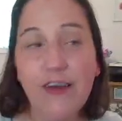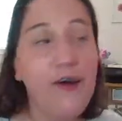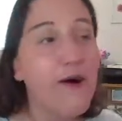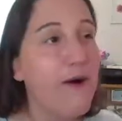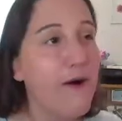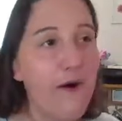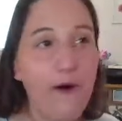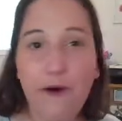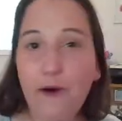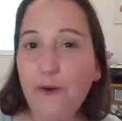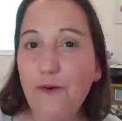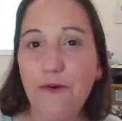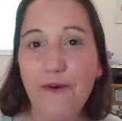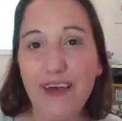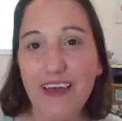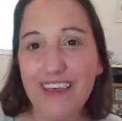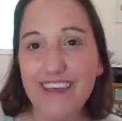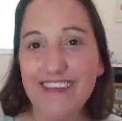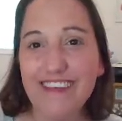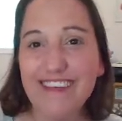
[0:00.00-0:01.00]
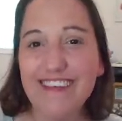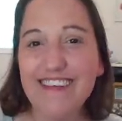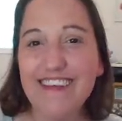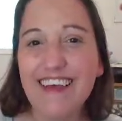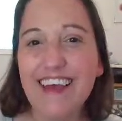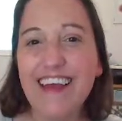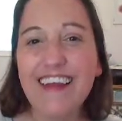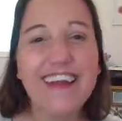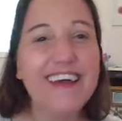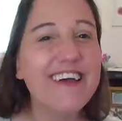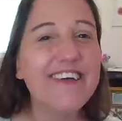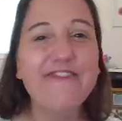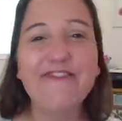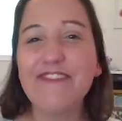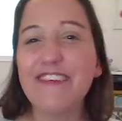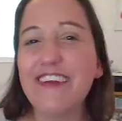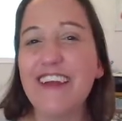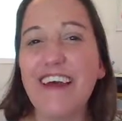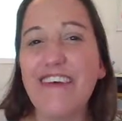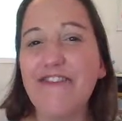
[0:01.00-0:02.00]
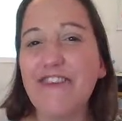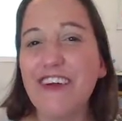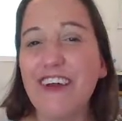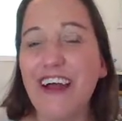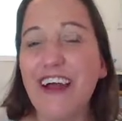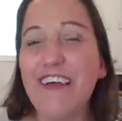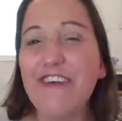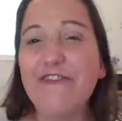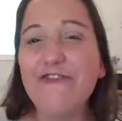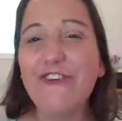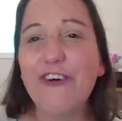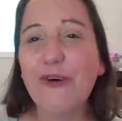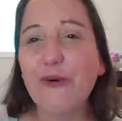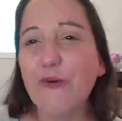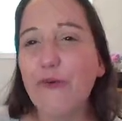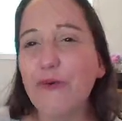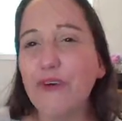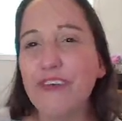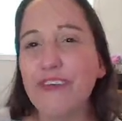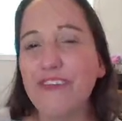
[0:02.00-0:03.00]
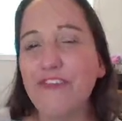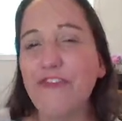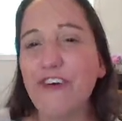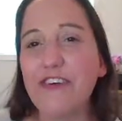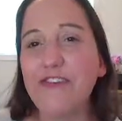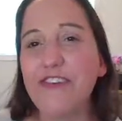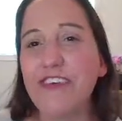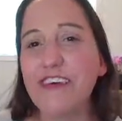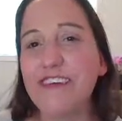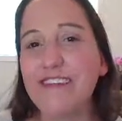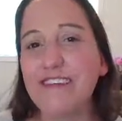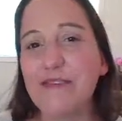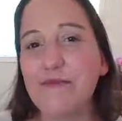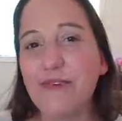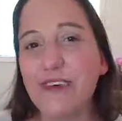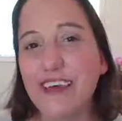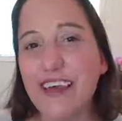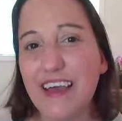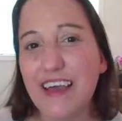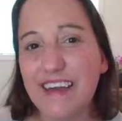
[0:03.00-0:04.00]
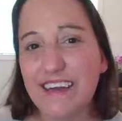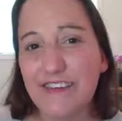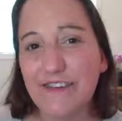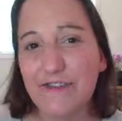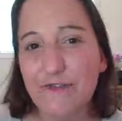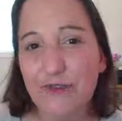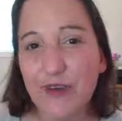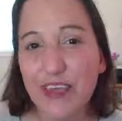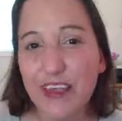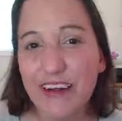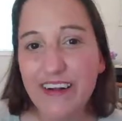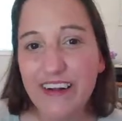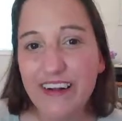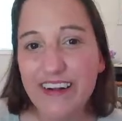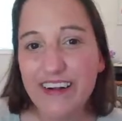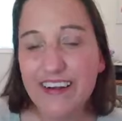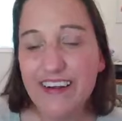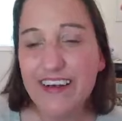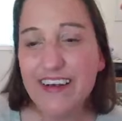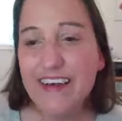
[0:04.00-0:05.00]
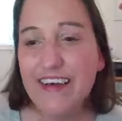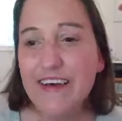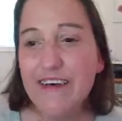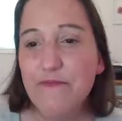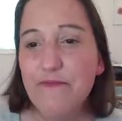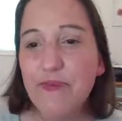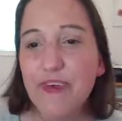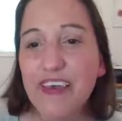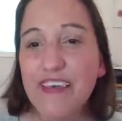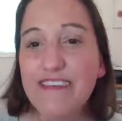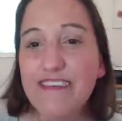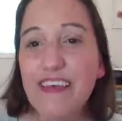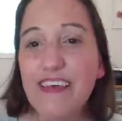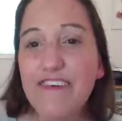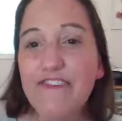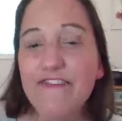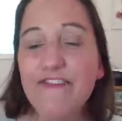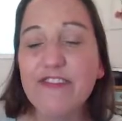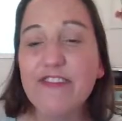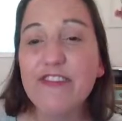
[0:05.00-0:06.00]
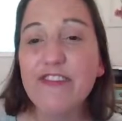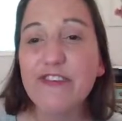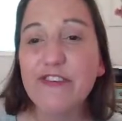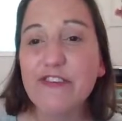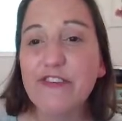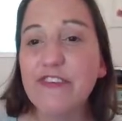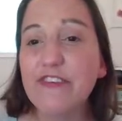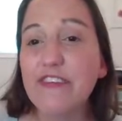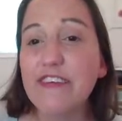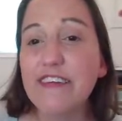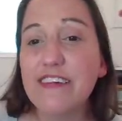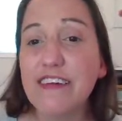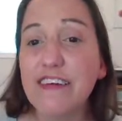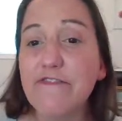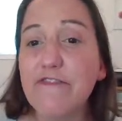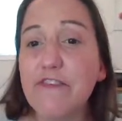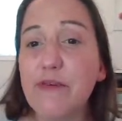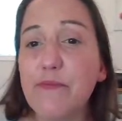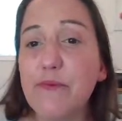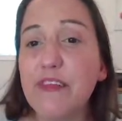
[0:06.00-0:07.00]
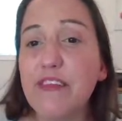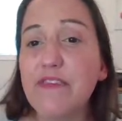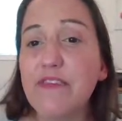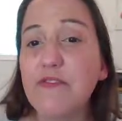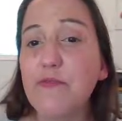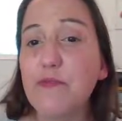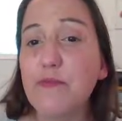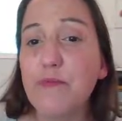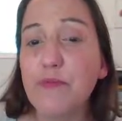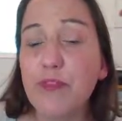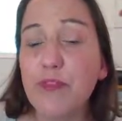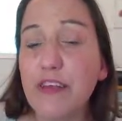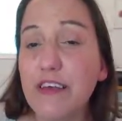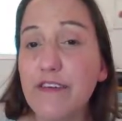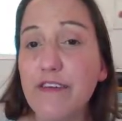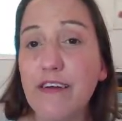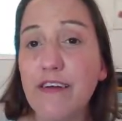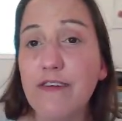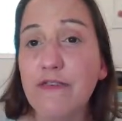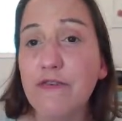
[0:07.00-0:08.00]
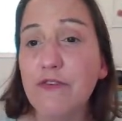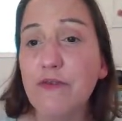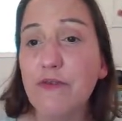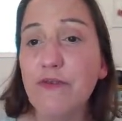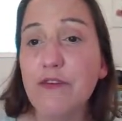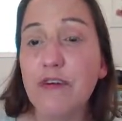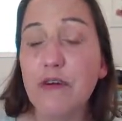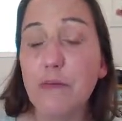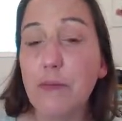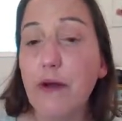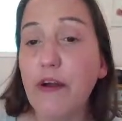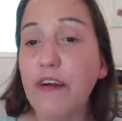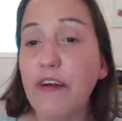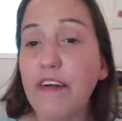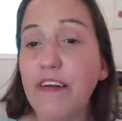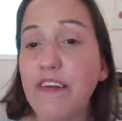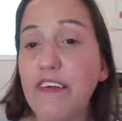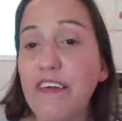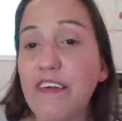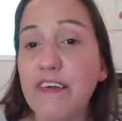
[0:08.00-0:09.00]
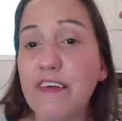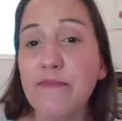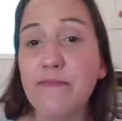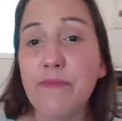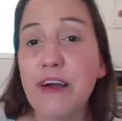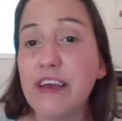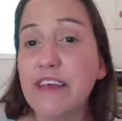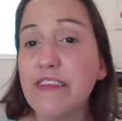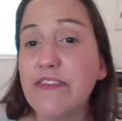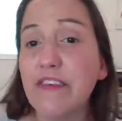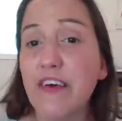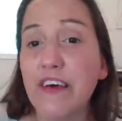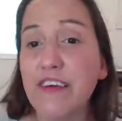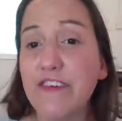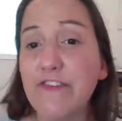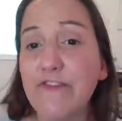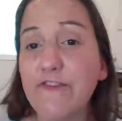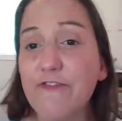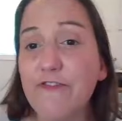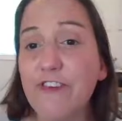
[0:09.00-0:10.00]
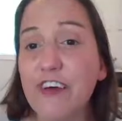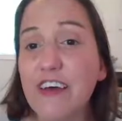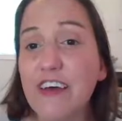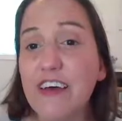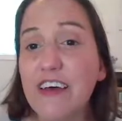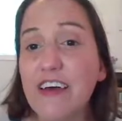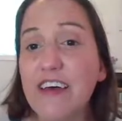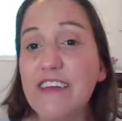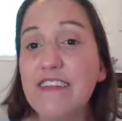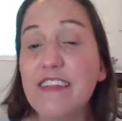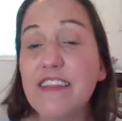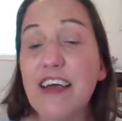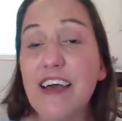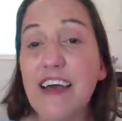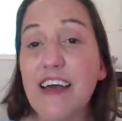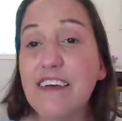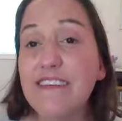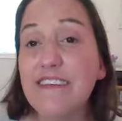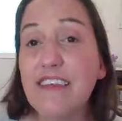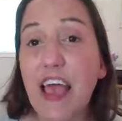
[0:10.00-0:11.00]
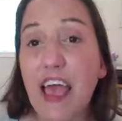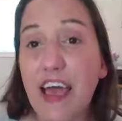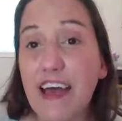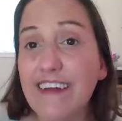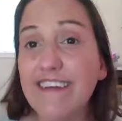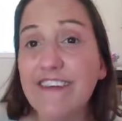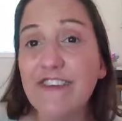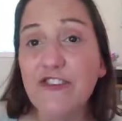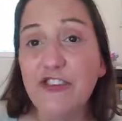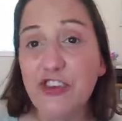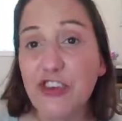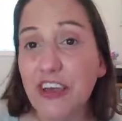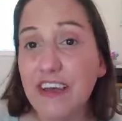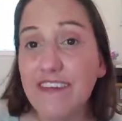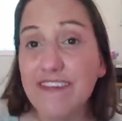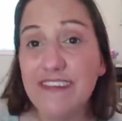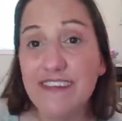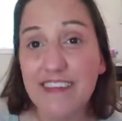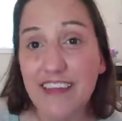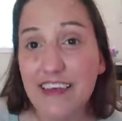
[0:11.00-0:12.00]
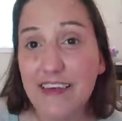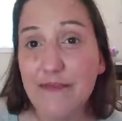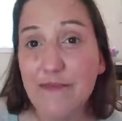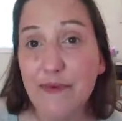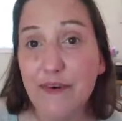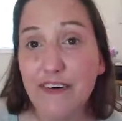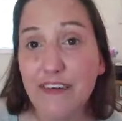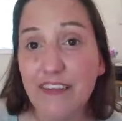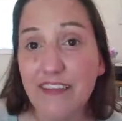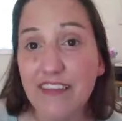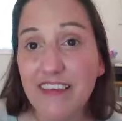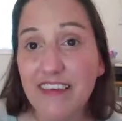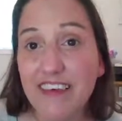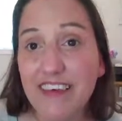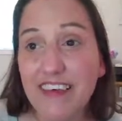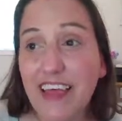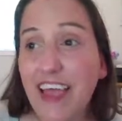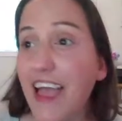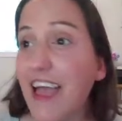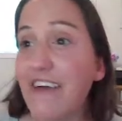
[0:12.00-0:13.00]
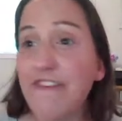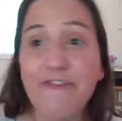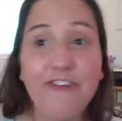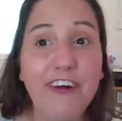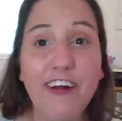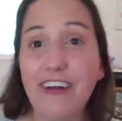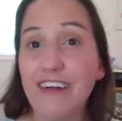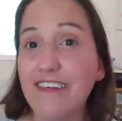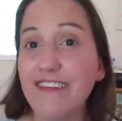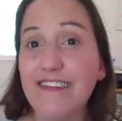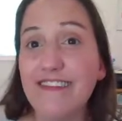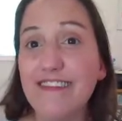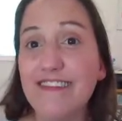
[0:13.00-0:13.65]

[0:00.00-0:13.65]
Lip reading: Always. And I've always found that to be kind of weird because I've literally never been to a playground or a park in my life that has had a chess table. Ever.